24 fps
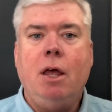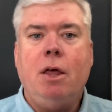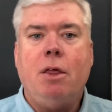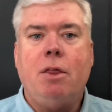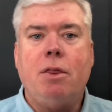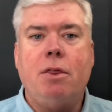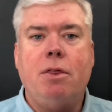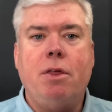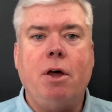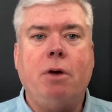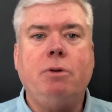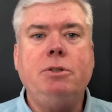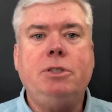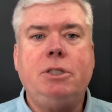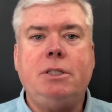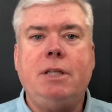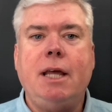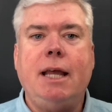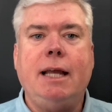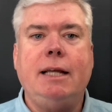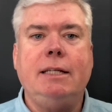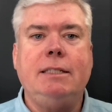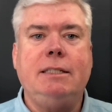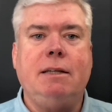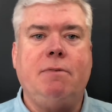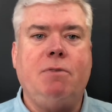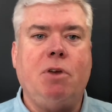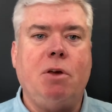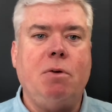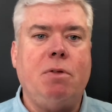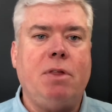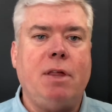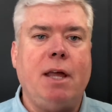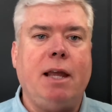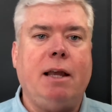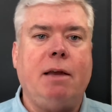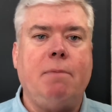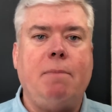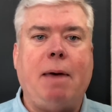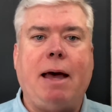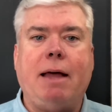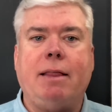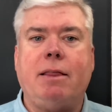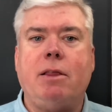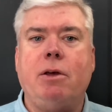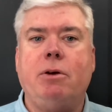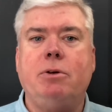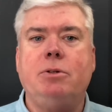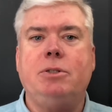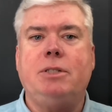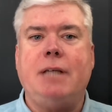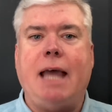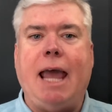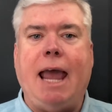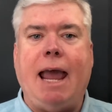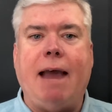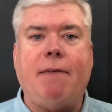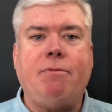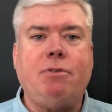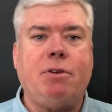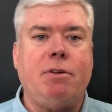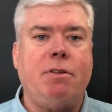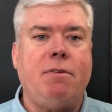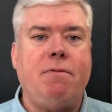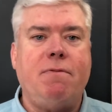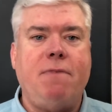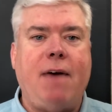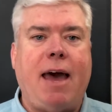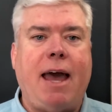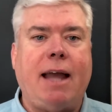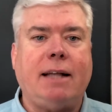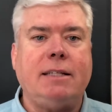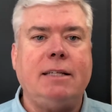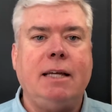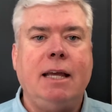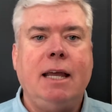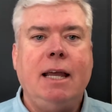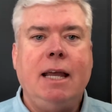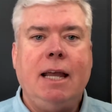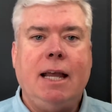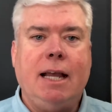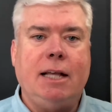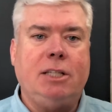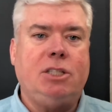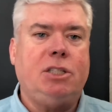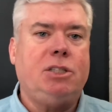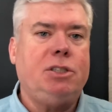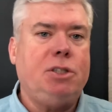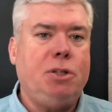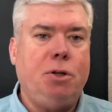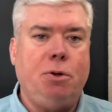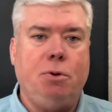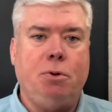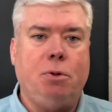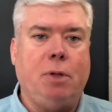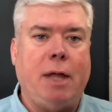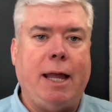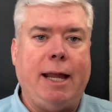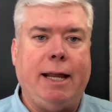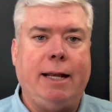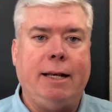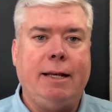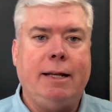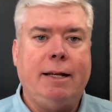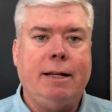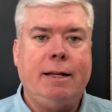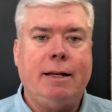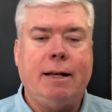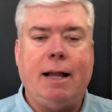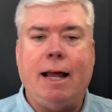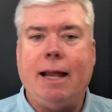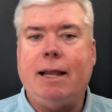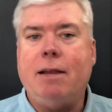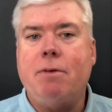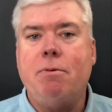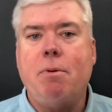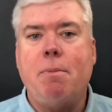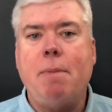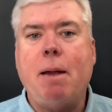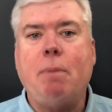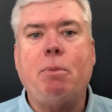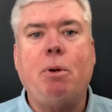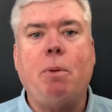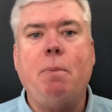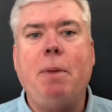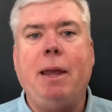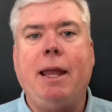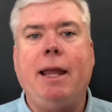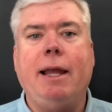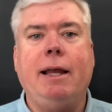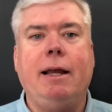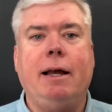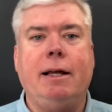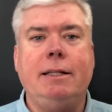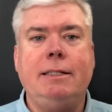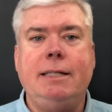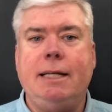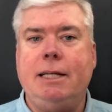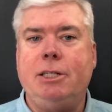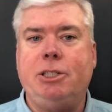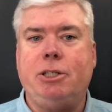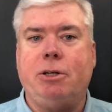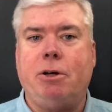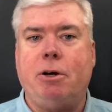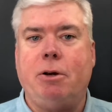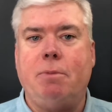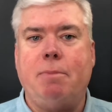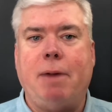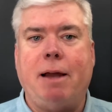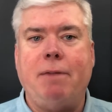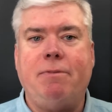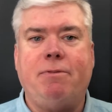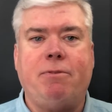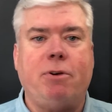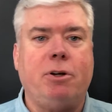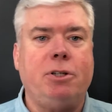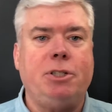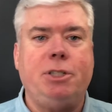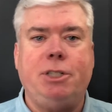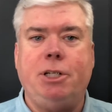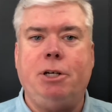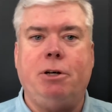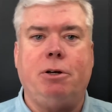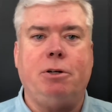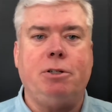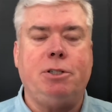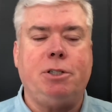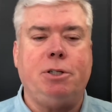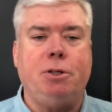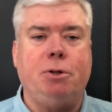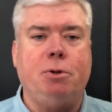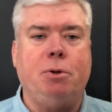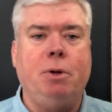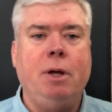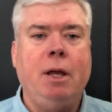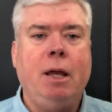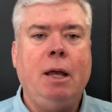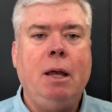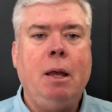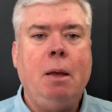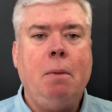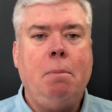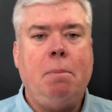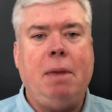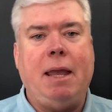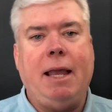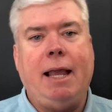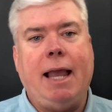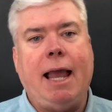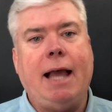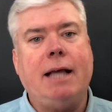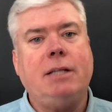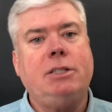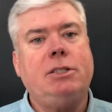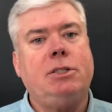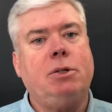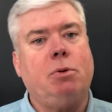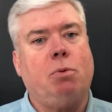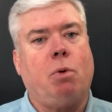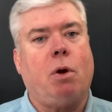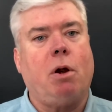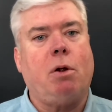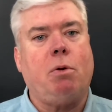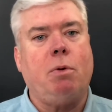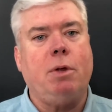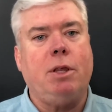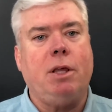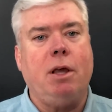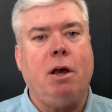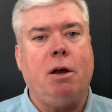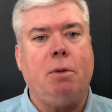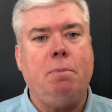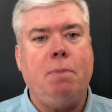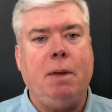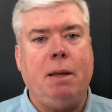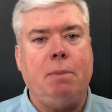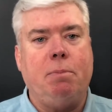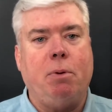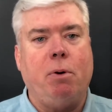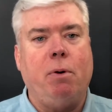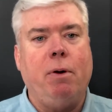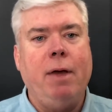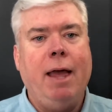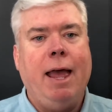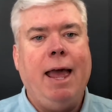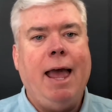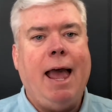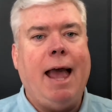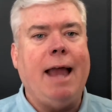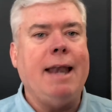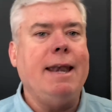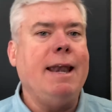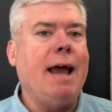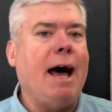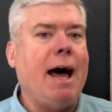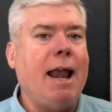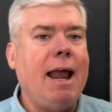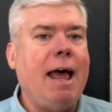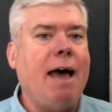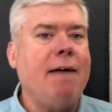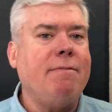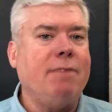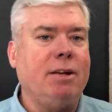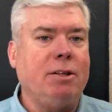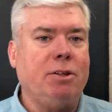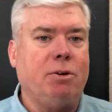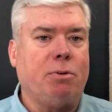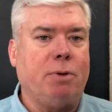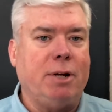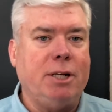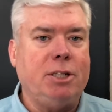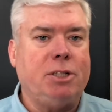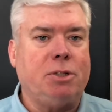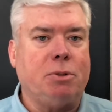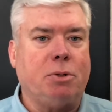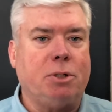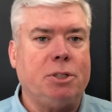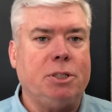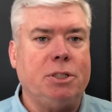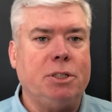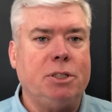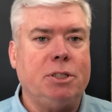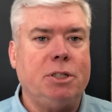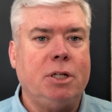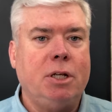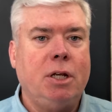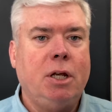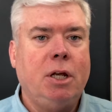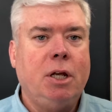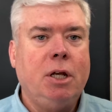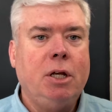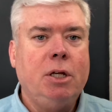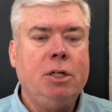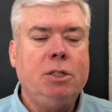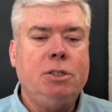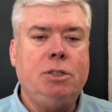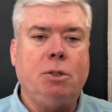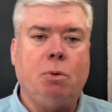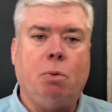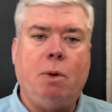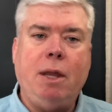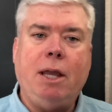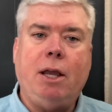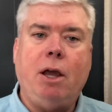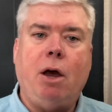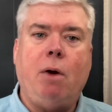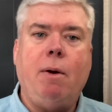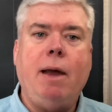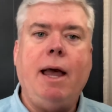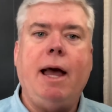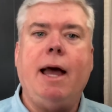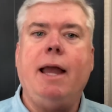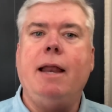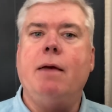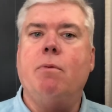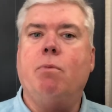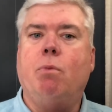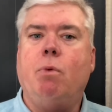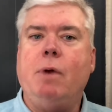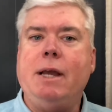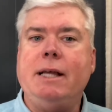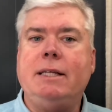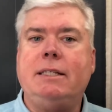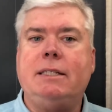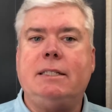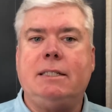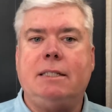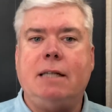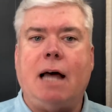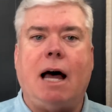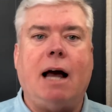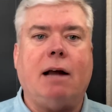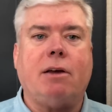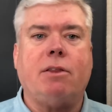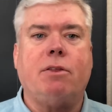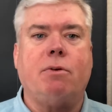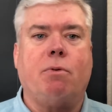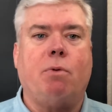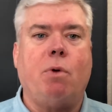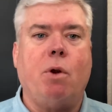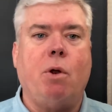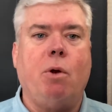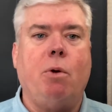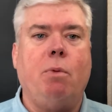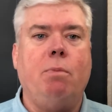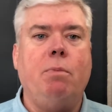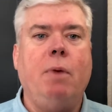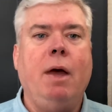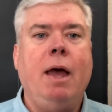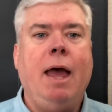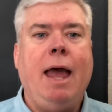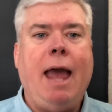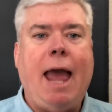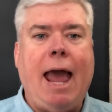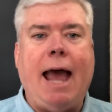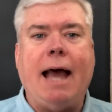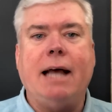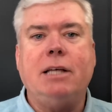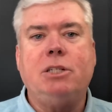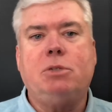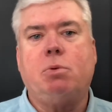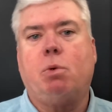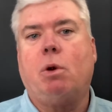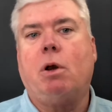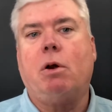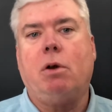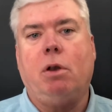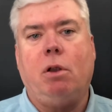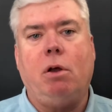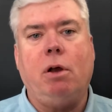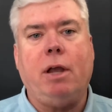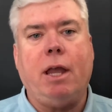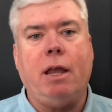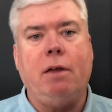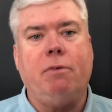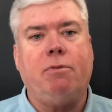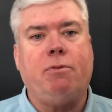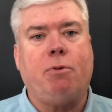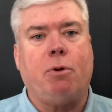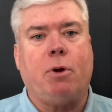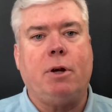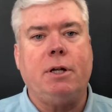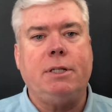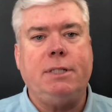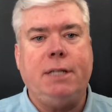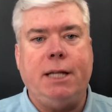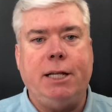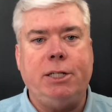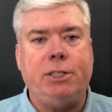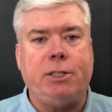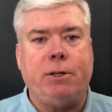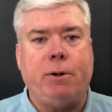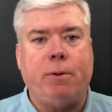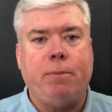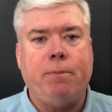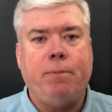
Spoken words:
Those things, if you think about those after the fact, it's too late. I can remember being a teacher in my first year or two, being asked to work with young people and not having the resources. So we go ahead and we stock the room as we're looking for a teacher.